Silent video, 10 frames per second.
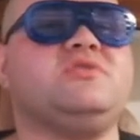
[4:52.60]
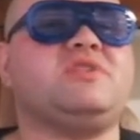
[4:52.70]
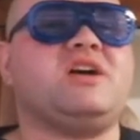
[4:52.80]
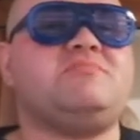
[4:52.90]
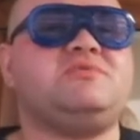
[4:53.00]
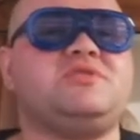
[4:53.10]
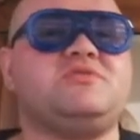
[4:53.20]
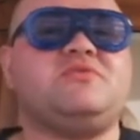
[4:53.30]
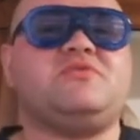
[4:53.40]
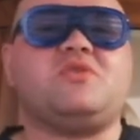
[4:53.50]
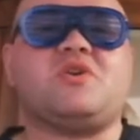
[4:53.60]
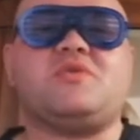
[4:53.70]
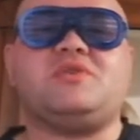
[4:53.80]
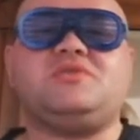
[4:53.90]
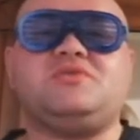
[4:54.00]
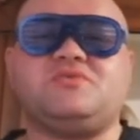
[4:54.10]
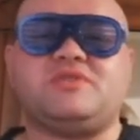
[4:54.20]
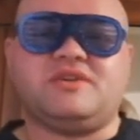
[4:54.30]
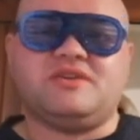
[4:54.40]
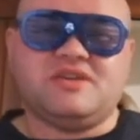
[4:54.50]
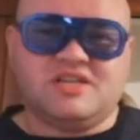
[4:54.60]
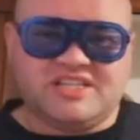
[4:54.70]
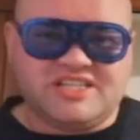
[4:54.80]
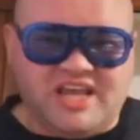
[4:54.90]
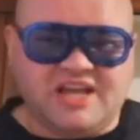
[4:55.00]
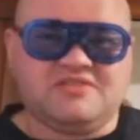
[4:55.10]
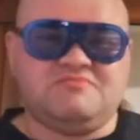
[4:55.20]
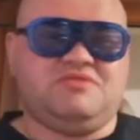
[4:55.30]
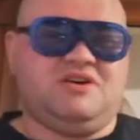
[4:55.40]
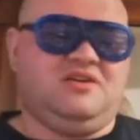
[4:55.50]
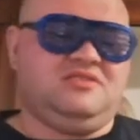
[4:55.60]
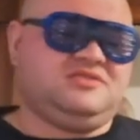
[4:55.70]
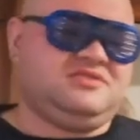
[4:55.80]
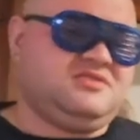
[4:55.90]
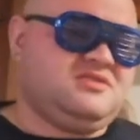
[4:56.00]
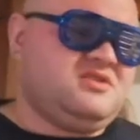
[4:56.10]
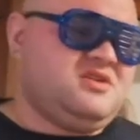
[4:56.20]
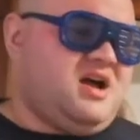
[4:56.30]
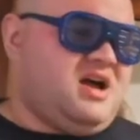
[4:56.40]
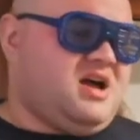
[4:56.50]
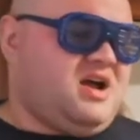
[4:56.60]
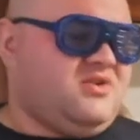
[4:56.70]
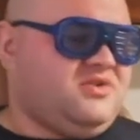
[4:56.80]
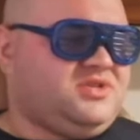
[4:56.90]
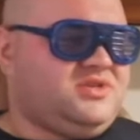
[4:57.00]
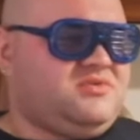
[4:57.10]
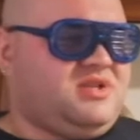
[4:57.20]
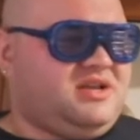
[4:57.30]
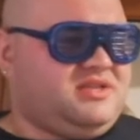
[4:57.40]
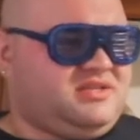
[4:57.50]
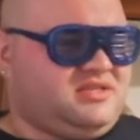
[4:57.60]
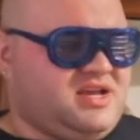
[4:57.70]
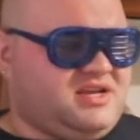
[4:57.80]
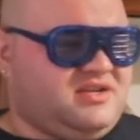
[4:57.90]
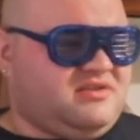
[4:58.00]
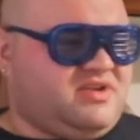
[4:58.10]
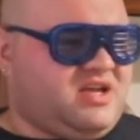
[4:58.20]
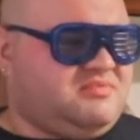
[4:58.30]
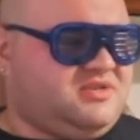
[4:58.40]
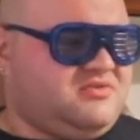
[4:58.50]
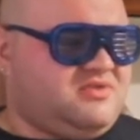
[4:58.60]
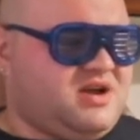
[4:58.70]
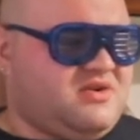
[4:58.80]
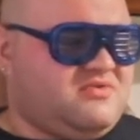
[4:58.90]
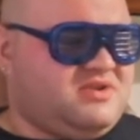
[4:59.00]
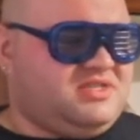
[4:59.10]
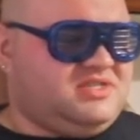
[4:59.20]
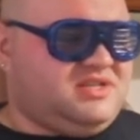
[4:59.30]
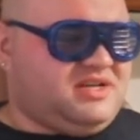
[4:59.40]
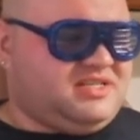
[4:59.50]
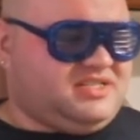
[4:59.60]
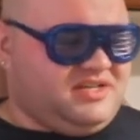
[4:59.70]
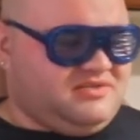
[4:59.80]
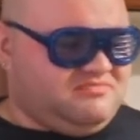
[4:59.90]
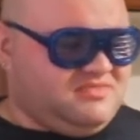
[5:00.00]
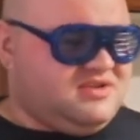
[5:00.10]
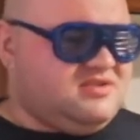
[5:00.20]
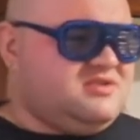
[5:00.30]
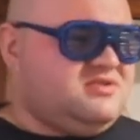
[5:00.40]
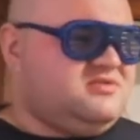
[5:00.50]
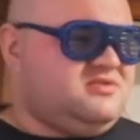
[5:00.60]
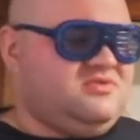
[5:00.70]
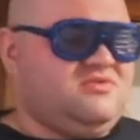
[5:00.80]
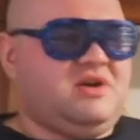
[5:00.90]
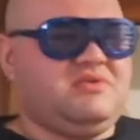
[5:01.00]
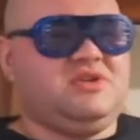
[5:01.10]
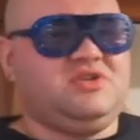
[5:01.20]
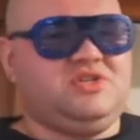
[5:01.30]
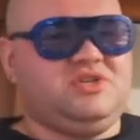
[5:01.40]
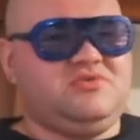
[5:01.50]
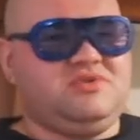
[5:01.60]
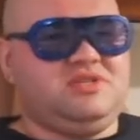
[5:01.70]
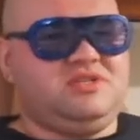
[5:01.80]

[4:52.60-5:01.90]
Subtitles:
of the episode before going to the second part. I also liked the ending of that episode, how it's, like I said, how it continued into